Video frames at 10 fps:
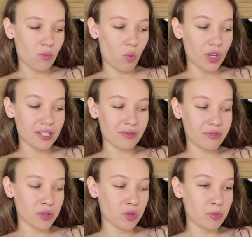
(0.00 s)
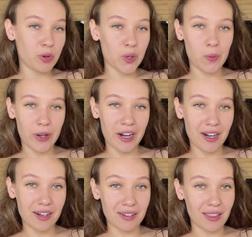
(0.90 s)
what if you
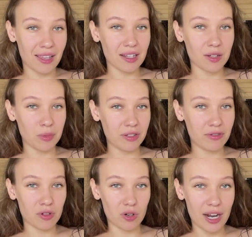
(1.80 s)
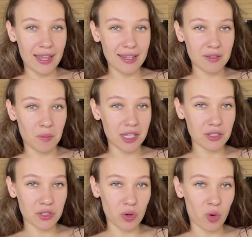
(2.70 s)
prepare like me for 8
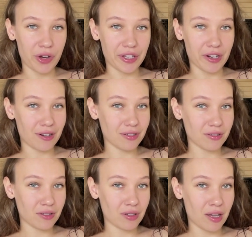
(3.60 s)
months or a year